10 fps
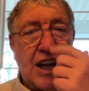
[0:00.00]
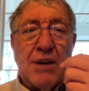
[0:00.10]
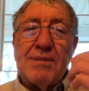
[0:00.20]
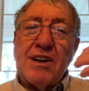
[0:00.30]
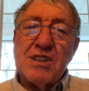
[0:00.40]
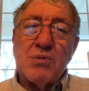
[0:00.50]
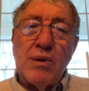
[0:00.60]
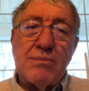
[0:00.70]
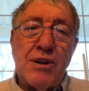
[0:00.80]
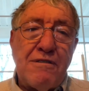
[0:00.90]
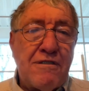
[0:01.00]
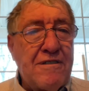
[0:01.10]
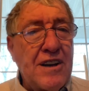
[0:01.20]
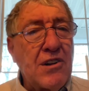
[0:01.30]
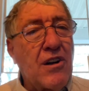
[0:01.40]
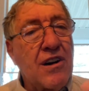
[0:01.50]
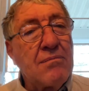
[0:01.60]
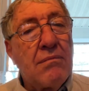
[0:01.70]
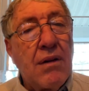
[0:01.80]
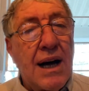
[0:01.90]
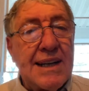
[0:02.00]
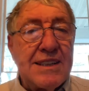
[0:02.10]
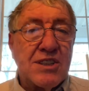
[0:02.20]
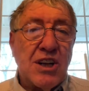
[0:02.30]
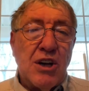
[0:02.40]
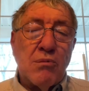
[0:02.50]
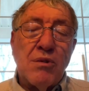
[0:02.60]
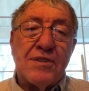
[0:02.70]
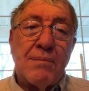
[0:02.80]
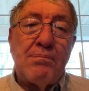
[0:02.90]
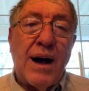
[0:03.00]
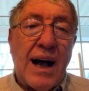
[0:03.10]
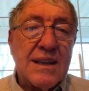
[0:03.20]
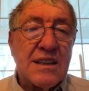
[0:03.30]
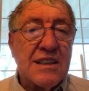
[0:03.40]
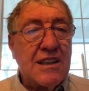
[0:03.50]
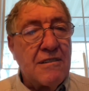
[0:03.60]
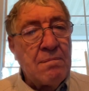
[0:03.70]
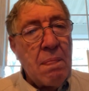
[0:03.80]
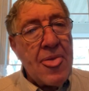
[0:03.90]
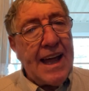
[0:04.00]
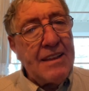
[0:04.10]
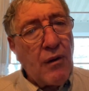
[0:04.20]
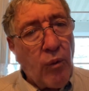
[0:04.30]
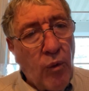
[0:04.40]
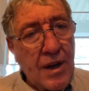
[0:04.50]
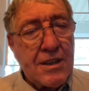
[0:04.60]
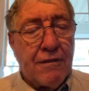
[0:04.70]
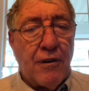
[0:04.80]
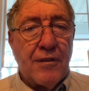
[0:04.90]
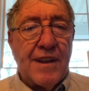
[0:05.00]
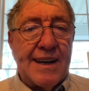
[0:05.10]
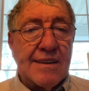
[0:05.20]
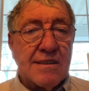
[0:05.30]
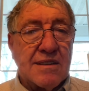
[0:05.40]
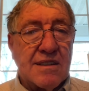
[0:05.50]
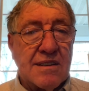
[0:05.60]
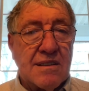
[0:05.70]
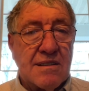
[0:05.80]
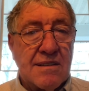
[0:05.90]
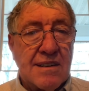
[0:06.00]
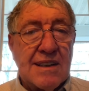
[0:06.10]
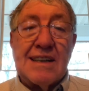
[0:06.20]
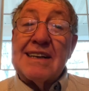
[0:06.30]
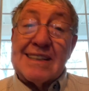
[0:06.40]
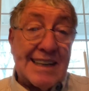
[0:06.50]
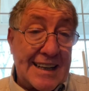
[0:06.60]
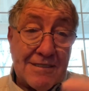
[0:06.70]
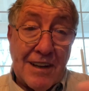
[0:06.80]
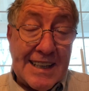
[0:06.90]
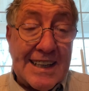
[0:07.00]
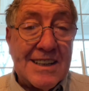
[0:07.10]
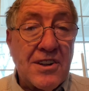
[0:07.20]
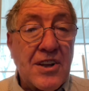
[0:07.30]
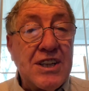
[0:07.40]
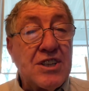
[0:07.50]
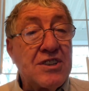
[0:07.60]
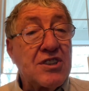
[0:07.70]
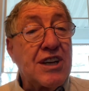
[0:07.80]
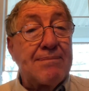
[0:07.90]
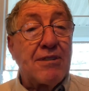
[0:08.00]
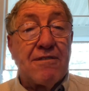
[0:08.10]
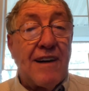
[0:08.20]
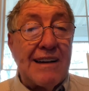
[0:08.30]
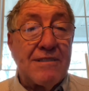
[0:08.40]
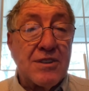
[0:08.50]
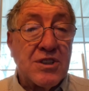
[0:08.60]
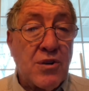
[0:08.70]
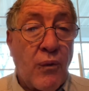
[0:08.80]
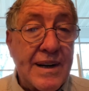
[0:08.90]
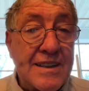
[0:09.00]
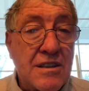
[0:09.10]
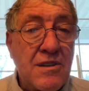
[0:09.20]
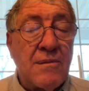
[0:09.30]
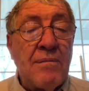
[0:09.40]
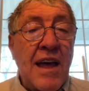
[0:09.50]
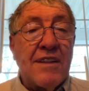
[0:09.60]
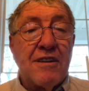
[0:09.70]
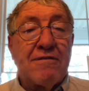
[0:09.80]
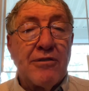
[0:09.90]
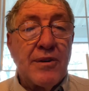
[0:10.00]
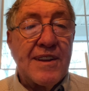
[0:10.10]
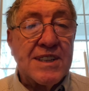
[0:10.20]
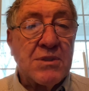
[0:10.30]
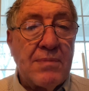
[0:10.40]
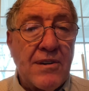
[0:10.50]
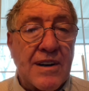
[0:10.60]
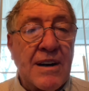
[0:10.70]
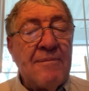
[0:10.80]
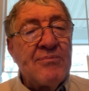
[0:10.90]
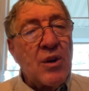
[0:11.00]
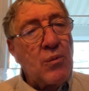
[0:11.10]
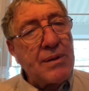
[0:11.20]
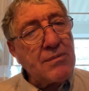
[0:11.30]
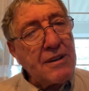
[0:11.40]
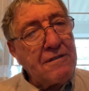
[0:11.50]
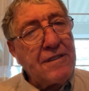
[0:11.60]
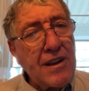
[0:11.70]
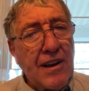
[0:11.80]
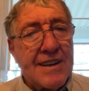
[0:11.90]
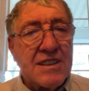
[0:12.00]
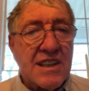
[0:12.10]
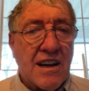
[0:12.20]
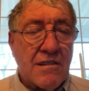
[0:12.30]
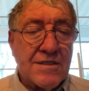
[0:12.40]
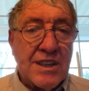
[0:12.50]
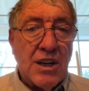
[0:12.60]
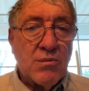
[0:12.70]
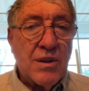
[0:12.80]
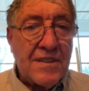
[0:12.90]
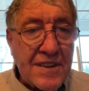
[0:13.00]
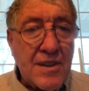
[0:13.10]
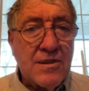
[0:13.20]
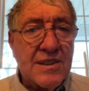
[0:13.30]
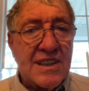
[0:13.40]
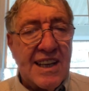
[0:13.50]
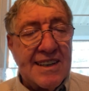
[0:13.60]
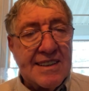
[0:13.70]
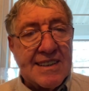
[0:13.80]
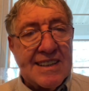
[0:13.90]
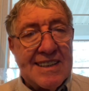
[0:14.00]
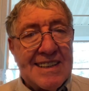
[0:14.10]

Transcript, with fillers: Because when we fill our minds with the positive and the wonderful things, kind of like in Galatians chapter 5 verse 22, the fruit of the spirit, when we fill ourselves with those things,